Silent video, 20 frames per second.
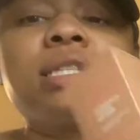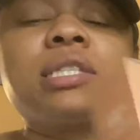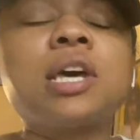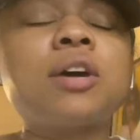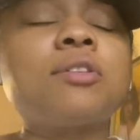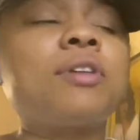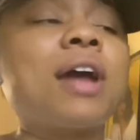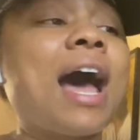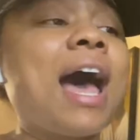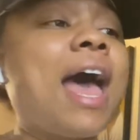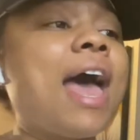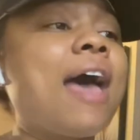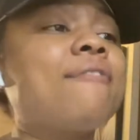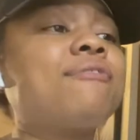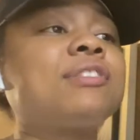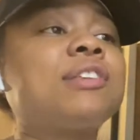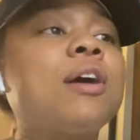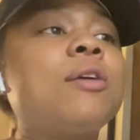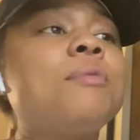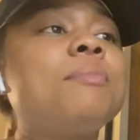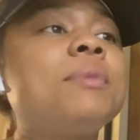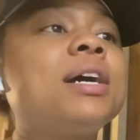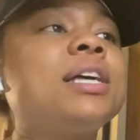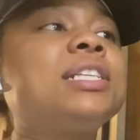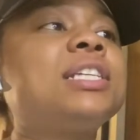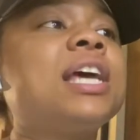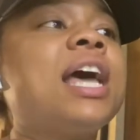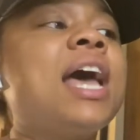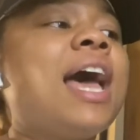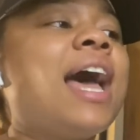toner i have so
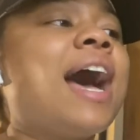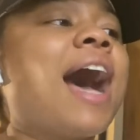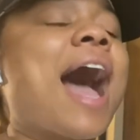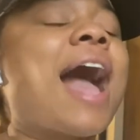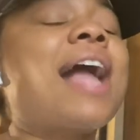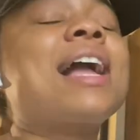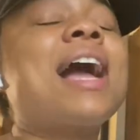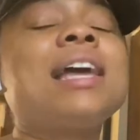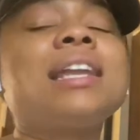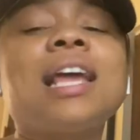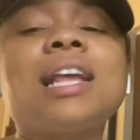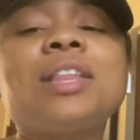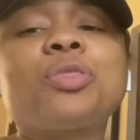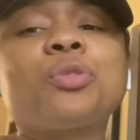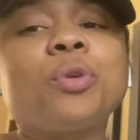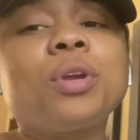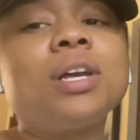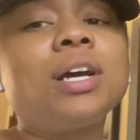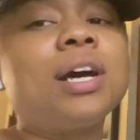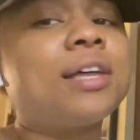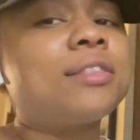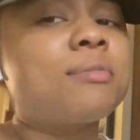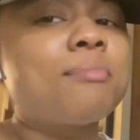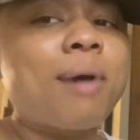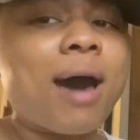much i got like three other